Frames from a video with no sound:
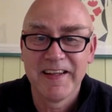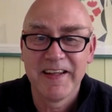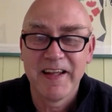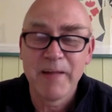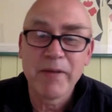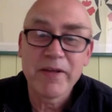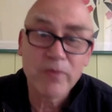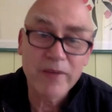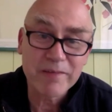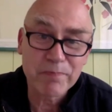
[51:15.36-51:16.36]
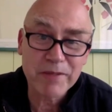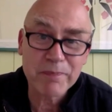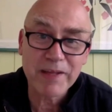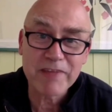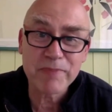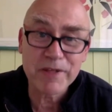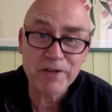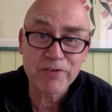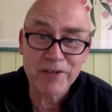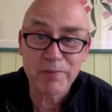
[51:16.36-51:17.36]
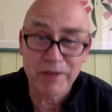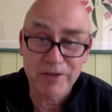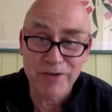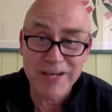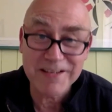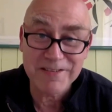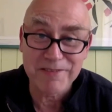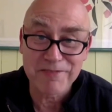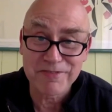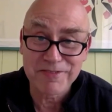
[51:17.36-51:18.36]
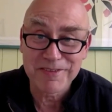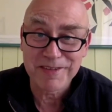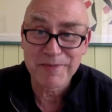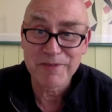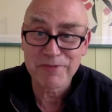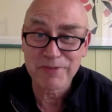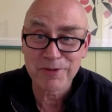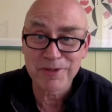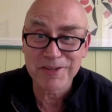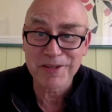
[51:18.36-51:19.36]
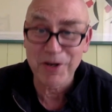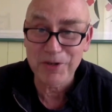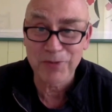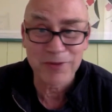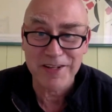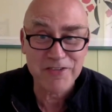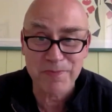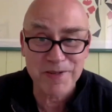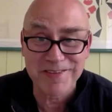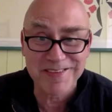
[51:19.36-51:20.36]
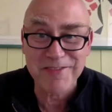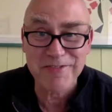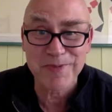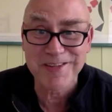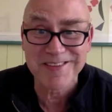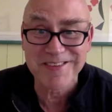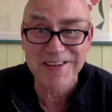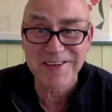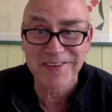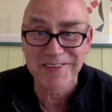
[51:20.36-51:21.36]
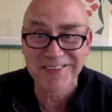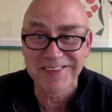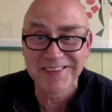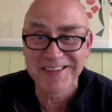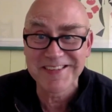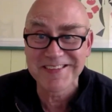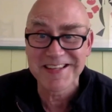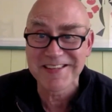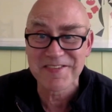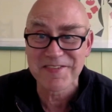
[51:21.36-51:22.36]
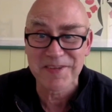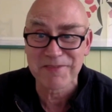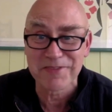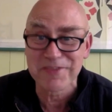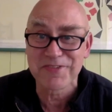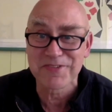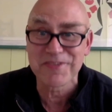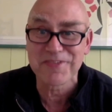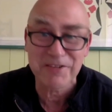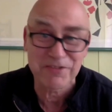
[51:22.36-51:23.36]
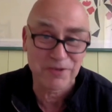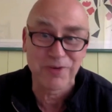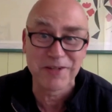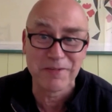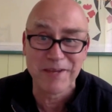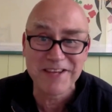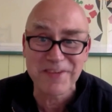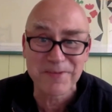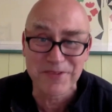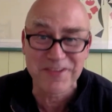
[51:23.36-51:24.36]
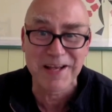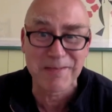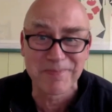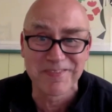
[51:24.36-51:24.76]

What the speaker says: And by the way, people have been incredibly creative. I mean, if you look at the artwork that's been done on the internet and stuff, it's actually quite amazing what's happened.